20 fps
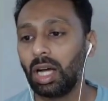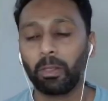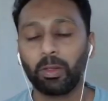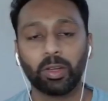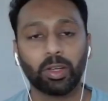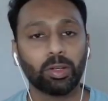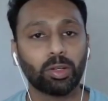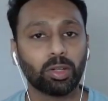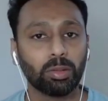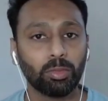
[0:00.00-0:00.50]
You
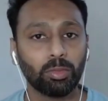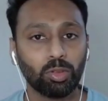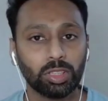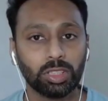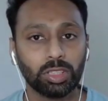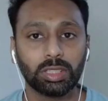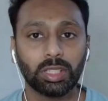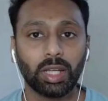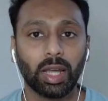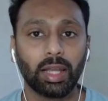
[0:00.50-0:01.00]
could remove
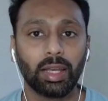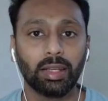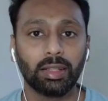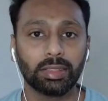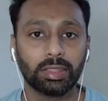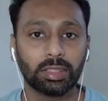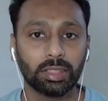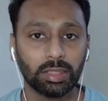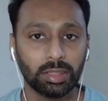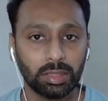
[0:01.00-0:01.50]
the
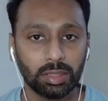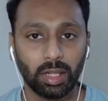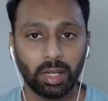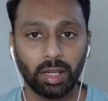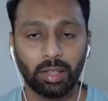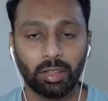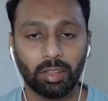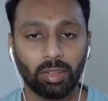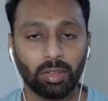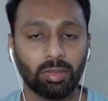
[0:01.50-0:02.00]
silences,
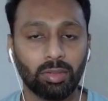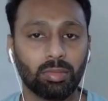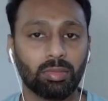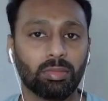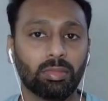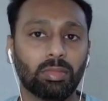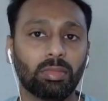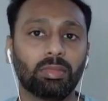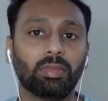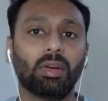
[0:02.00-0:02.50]
right? So
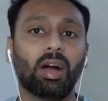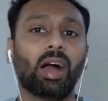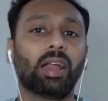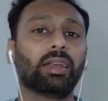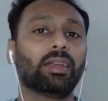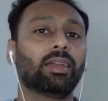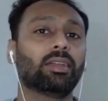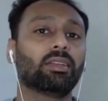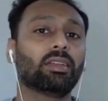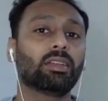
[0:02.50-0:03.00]

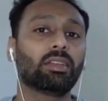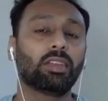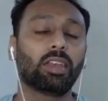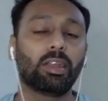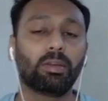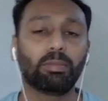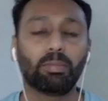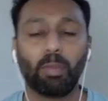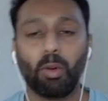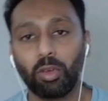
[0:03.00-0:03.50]

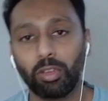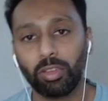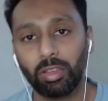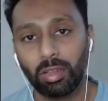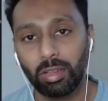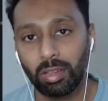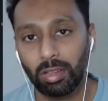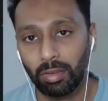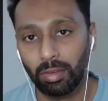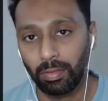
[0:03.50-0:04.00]
unnecessary
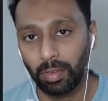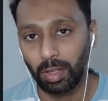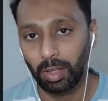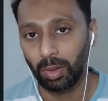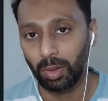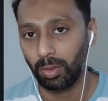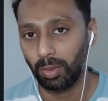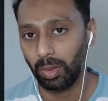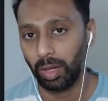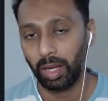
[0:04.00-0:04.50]
pauses in the video,